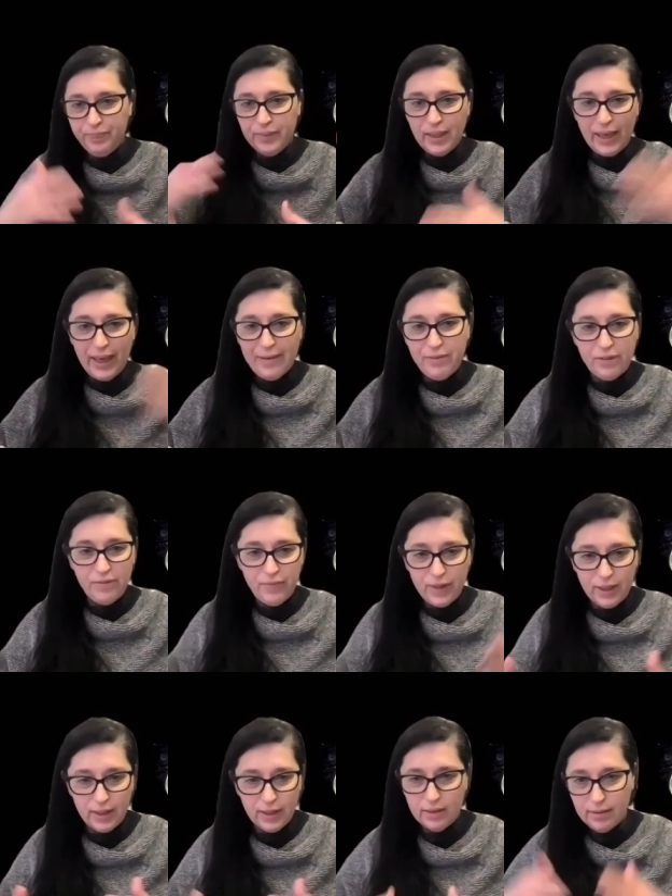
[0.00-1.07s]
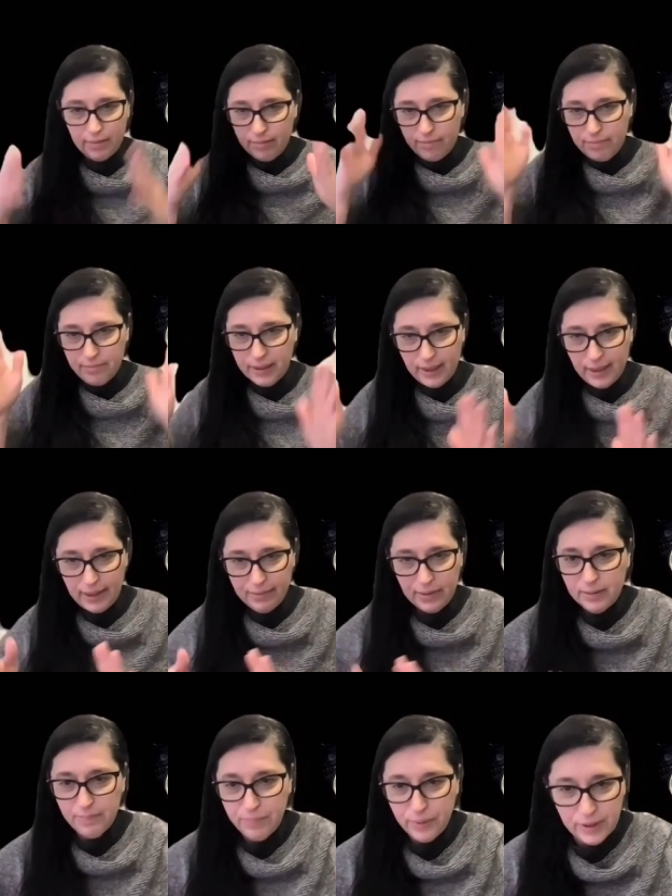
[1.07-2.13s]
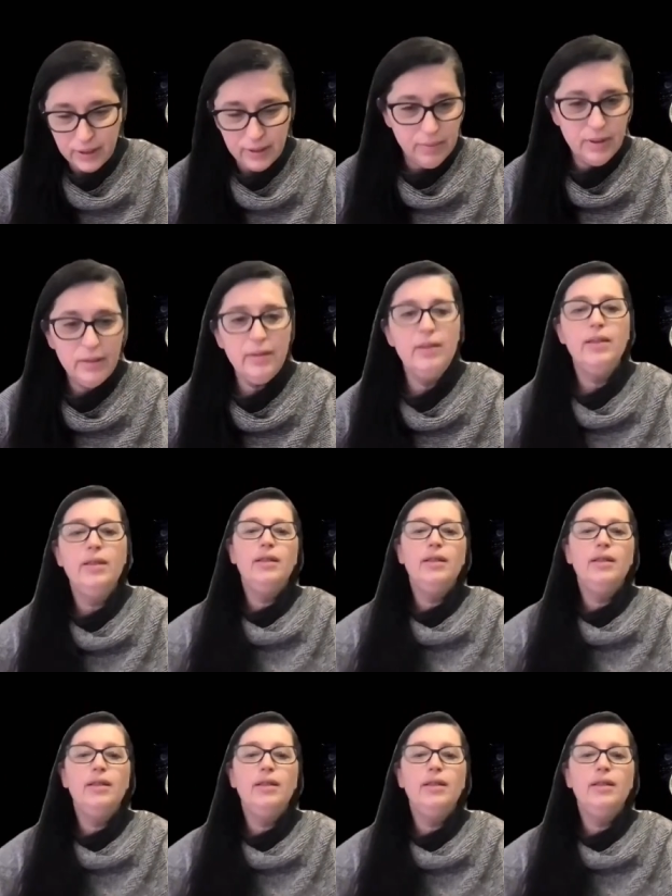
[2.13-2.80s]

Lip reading: everything, whatever possible,